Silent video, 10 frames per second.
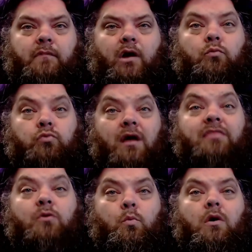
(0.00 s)

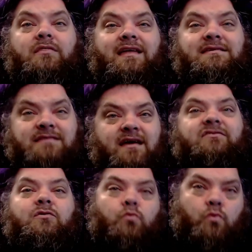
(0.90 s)
Run the one that
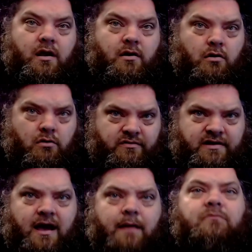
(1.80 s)
doesn't run all the
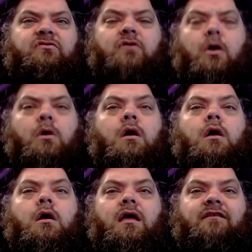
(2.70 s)
time. So
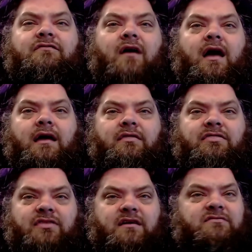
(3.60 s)
if I
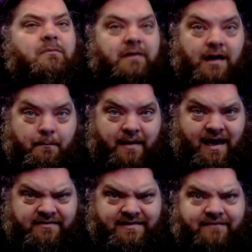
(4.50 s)
think something got
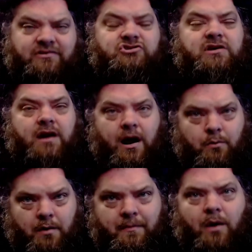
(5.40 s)
past AVG, I
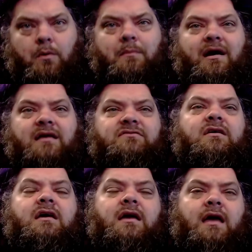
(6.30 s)
run Malwarebytes,
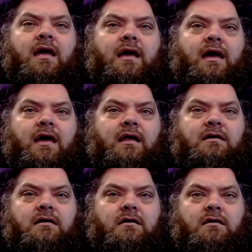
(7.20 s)

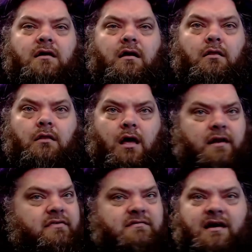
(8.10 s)
and a lot
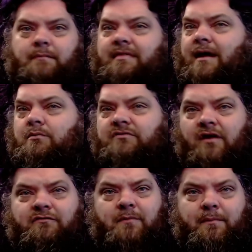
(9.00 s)
of the time that
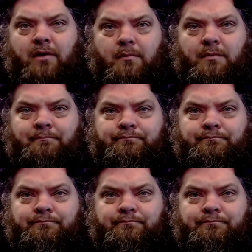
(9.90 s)
resolves my problem.